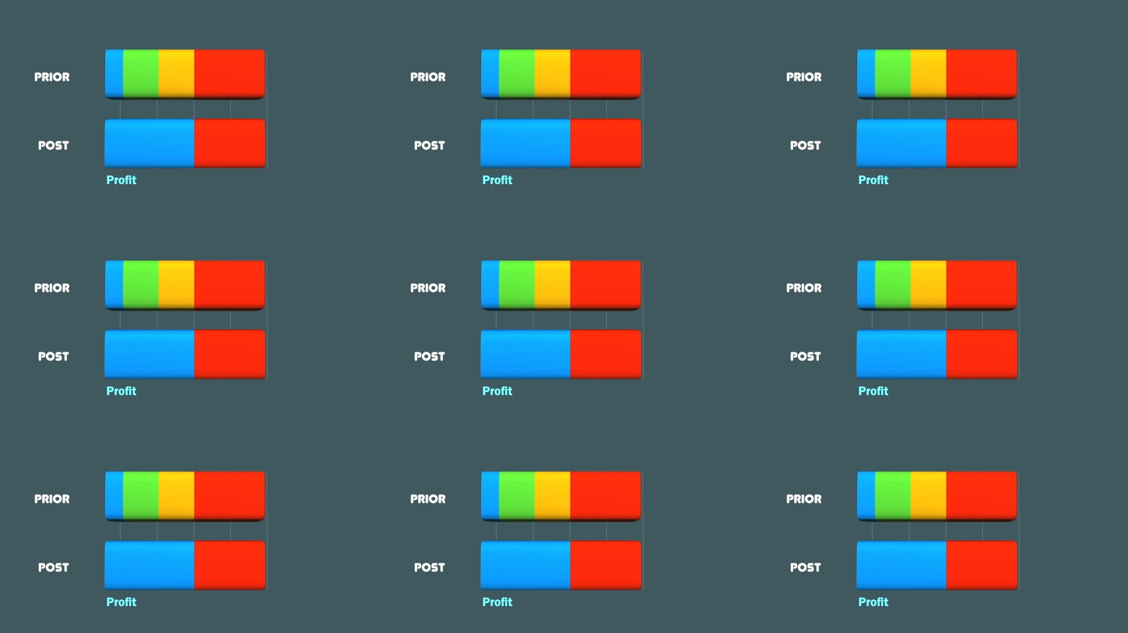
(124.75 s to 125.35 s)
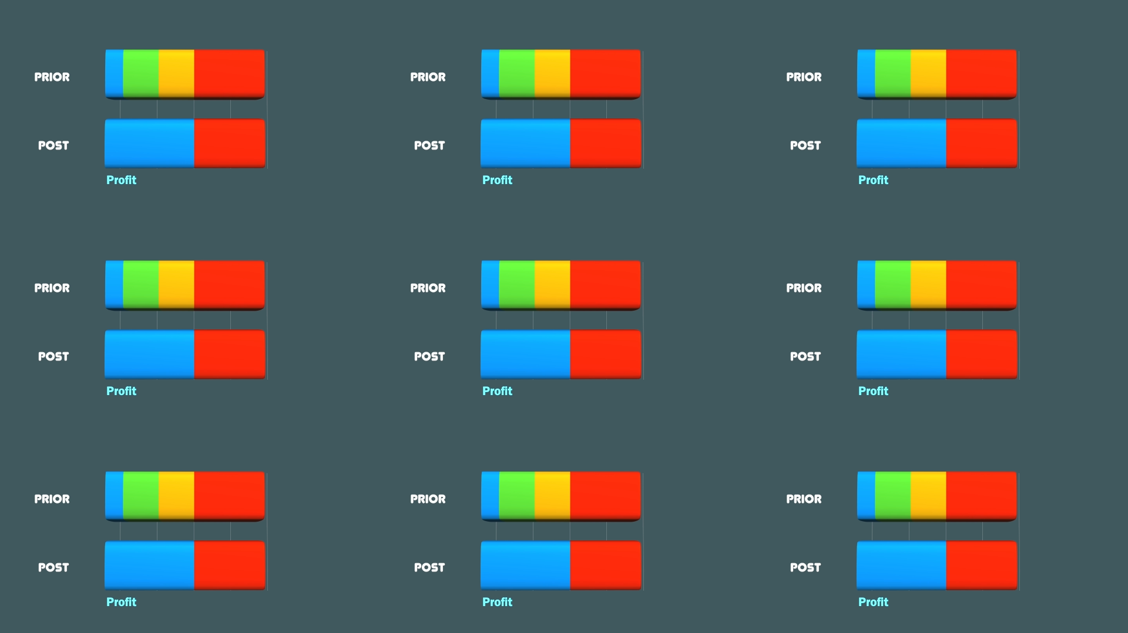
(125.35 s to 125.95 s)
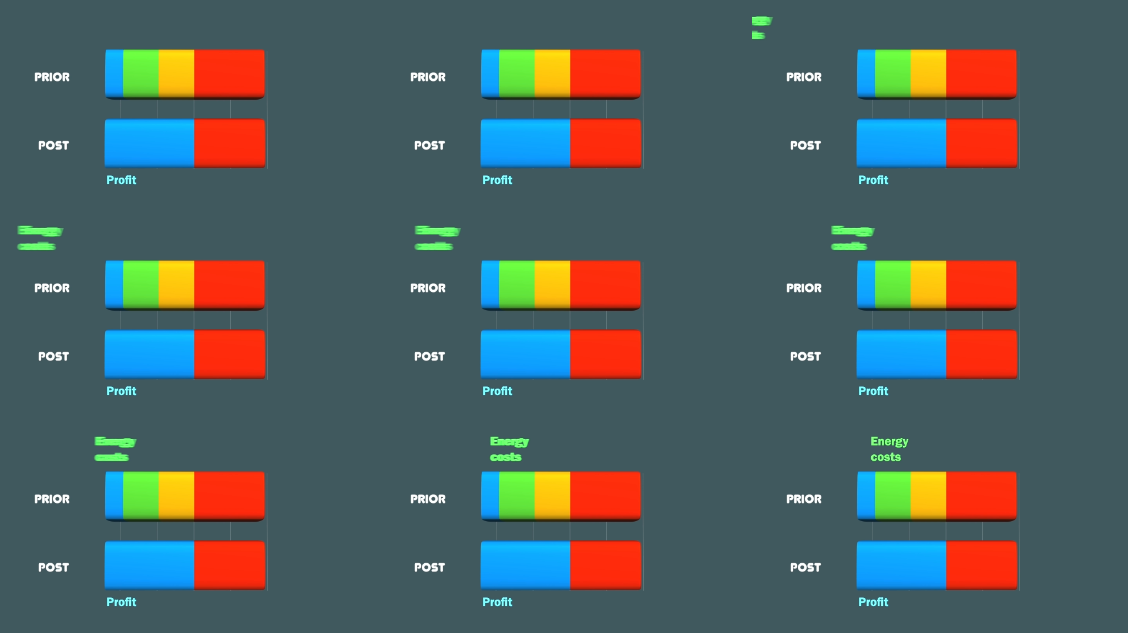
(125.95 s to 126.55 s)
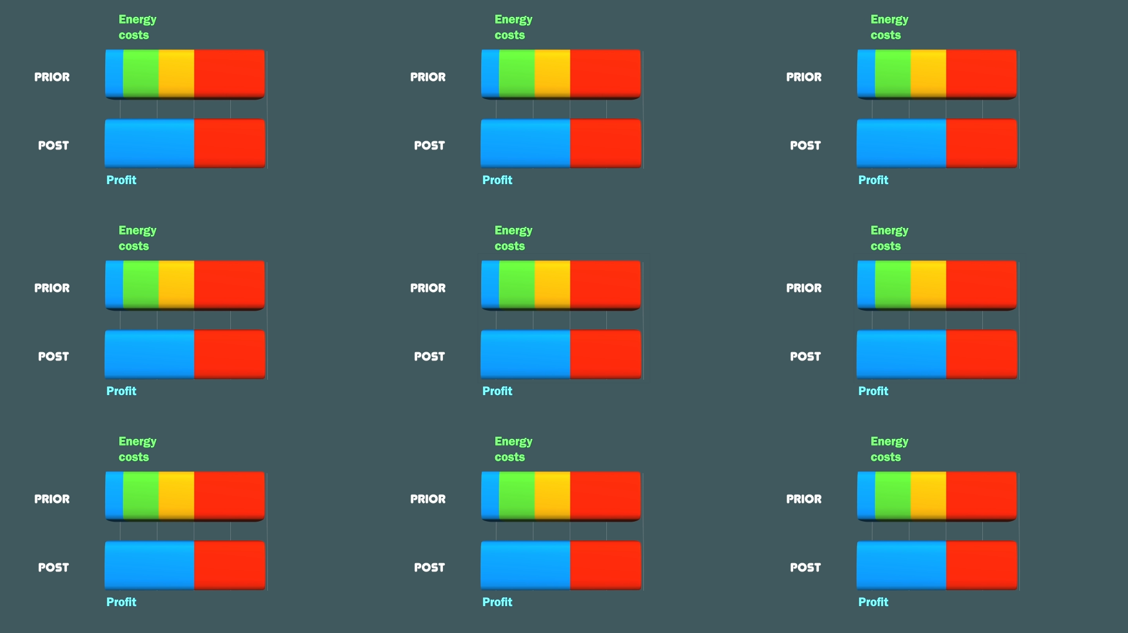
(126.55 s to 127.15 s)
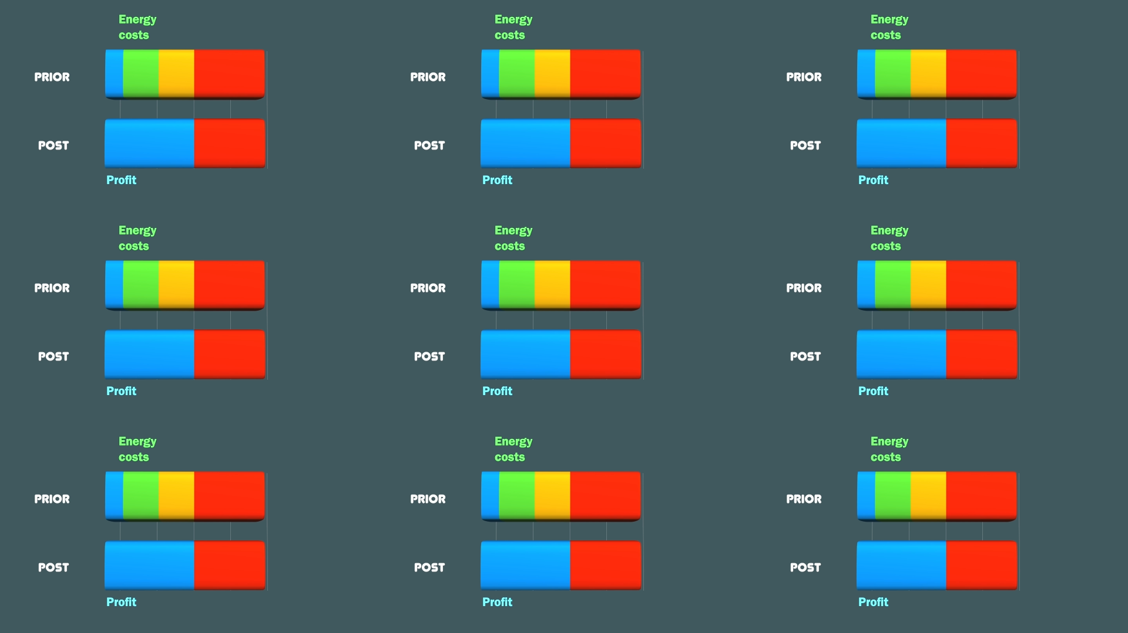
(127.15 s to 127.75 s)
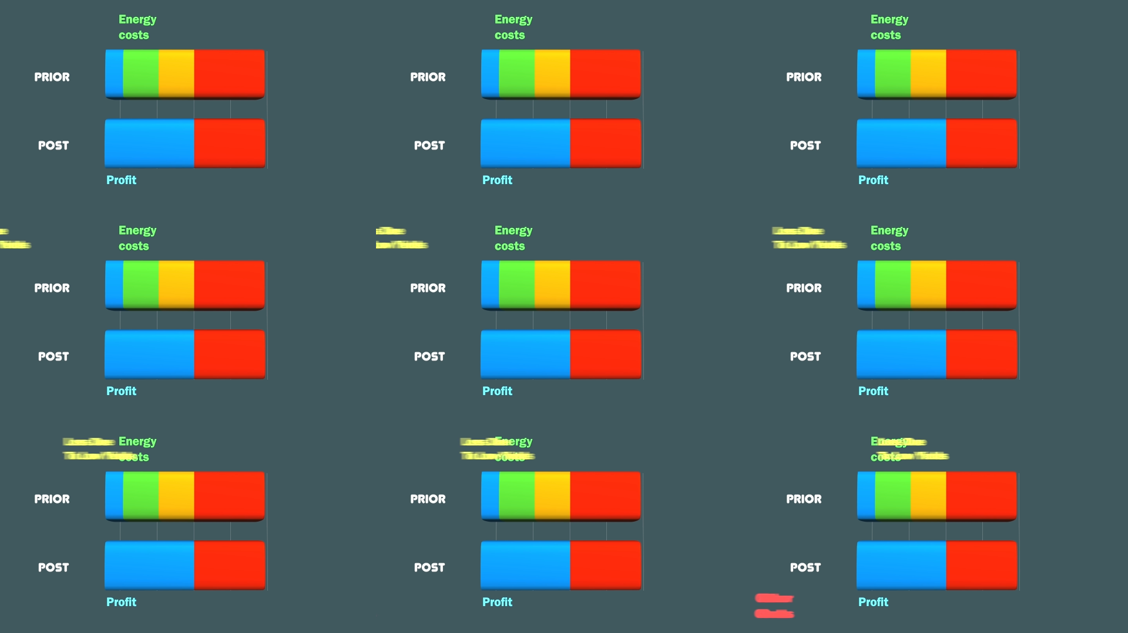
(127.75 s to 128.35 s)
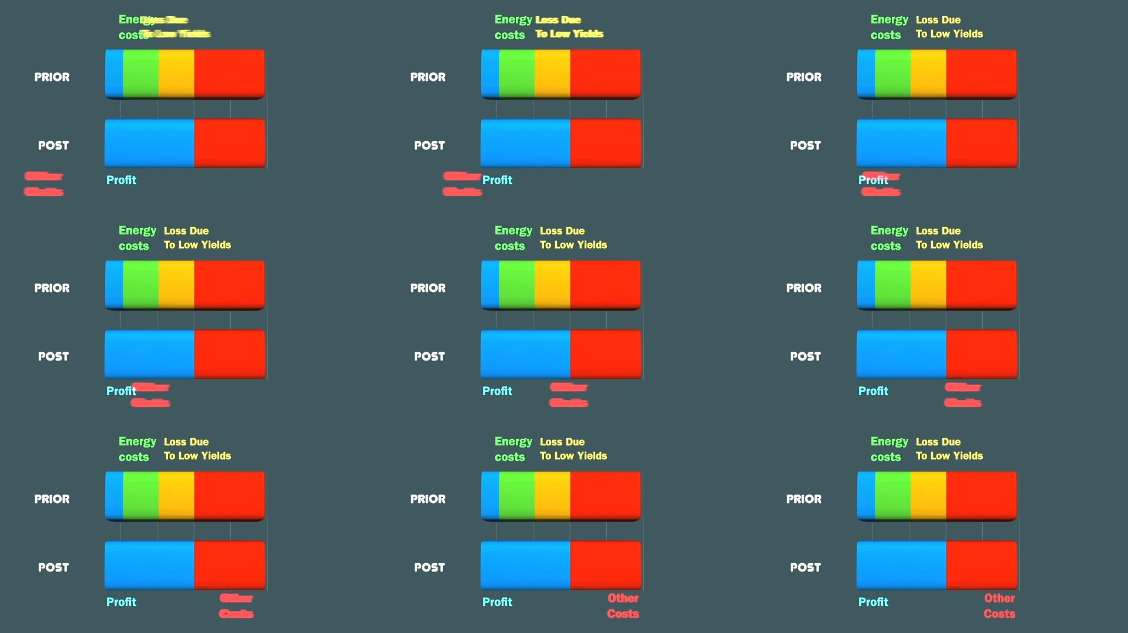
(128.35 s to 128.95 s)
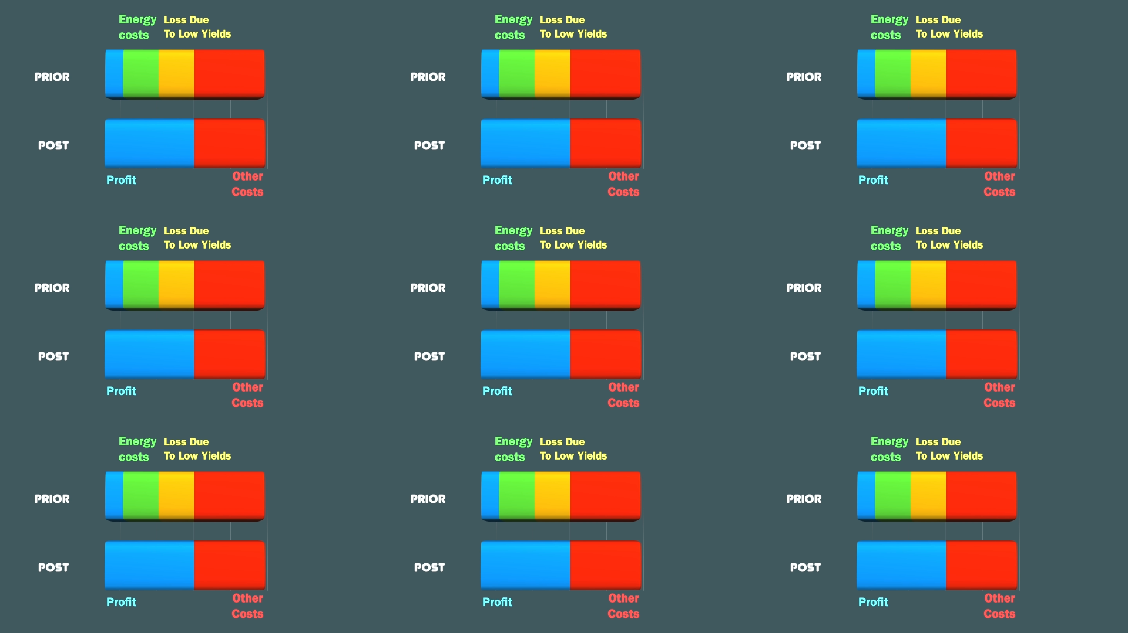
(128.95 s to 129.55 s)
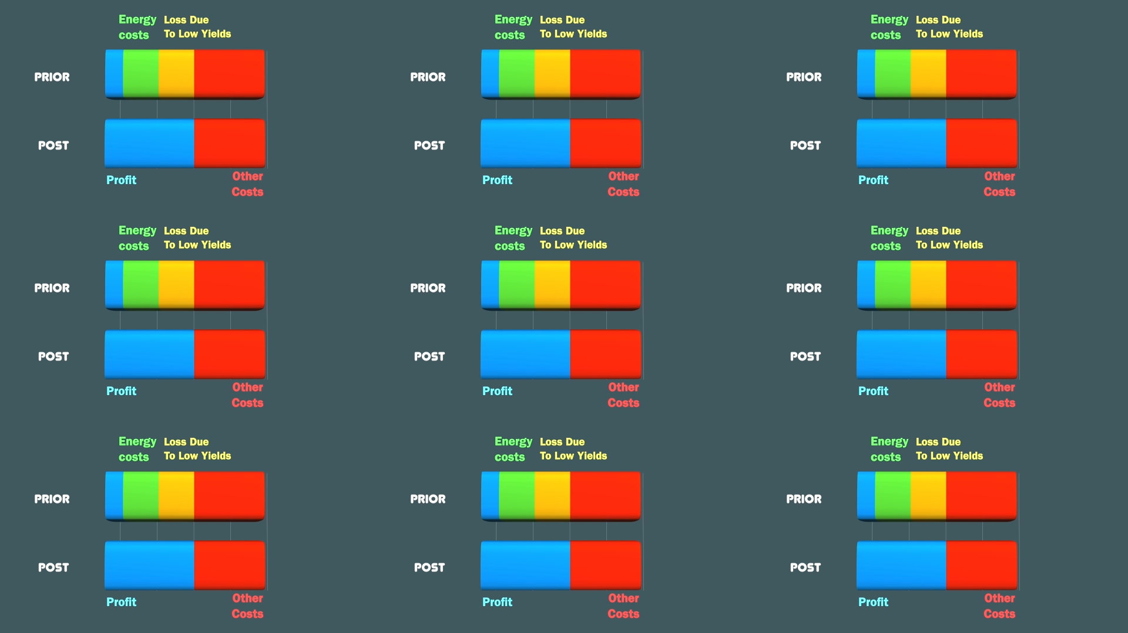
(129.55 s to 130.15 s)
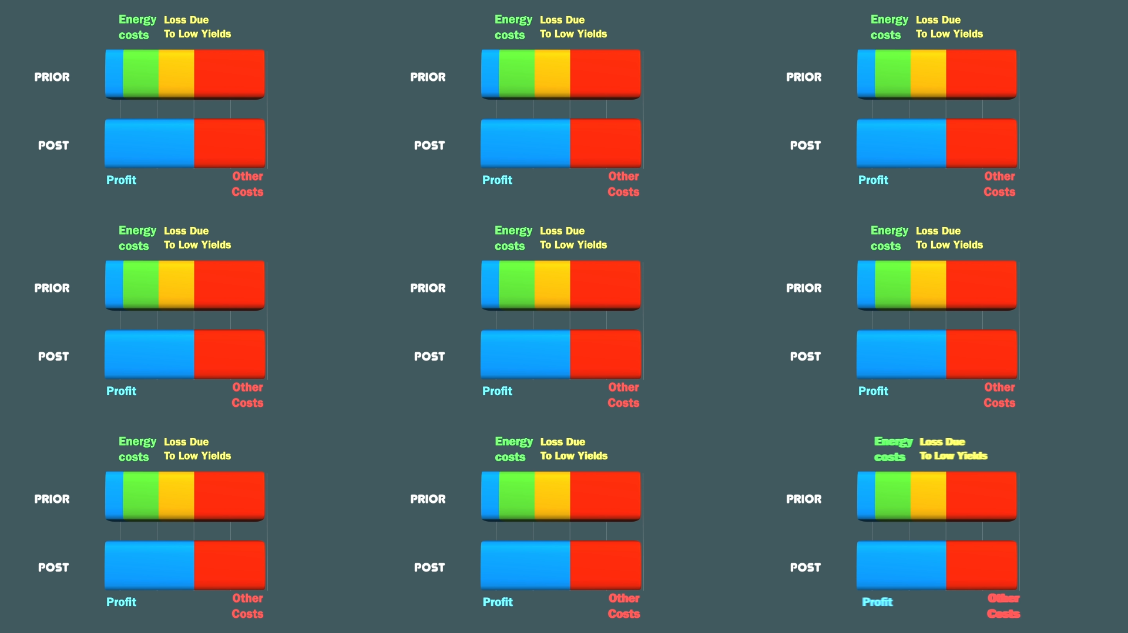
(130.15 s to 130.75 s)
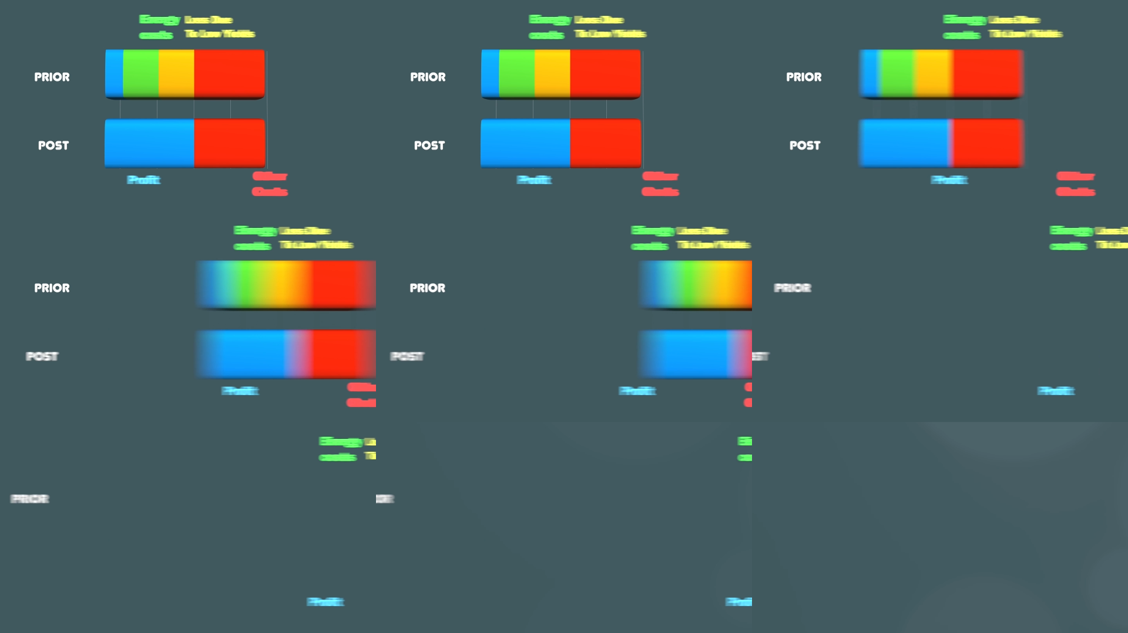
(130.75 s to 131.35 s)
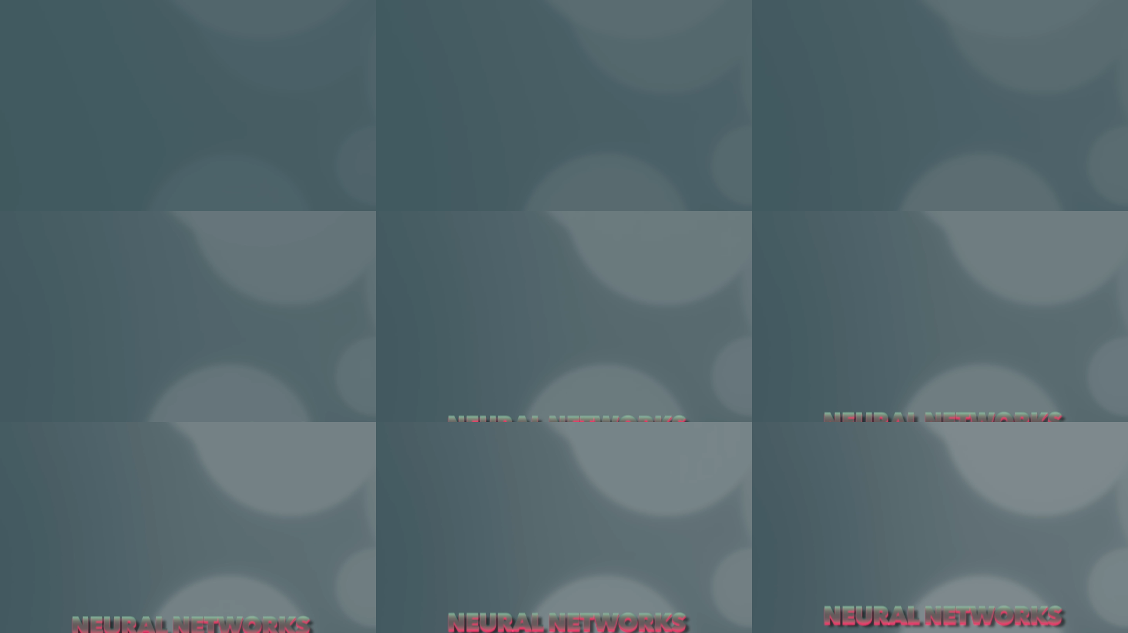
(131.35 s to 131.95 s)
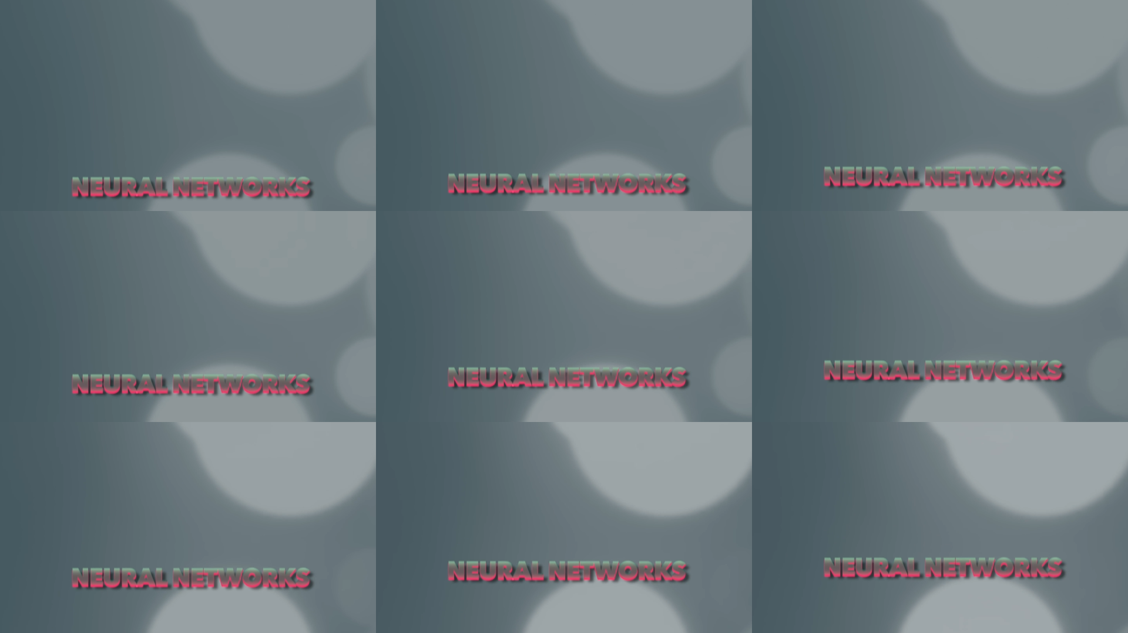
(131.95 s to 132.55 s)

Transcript: (no speaker visible)